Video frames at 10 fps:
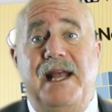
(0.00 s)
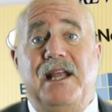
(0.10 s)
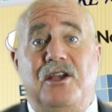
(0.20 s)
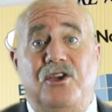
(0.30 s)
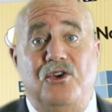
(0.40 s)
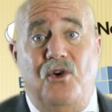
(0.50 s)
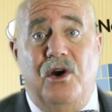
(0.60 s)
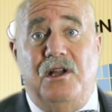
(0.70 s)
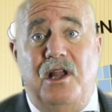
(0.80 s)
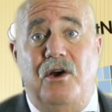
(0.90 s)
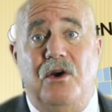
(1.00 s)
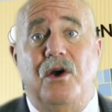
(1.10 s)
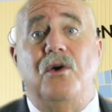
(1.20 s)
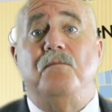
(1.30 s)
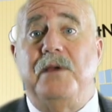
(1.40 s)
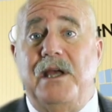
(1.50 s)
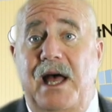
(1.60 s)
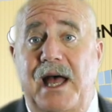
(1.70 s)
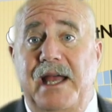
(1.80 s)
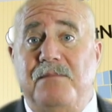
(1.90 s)
getting your logo
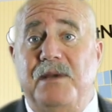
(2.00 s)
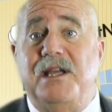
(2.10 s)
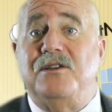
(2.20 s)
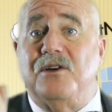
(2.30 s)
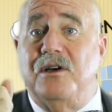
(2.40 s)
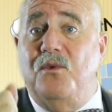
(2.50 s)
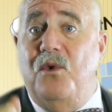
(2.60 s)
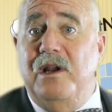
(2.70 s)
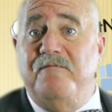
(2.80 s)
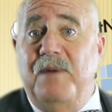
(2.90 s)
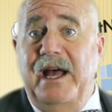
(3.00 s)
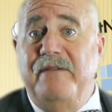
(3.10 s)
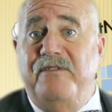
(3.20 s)
behind me during one of my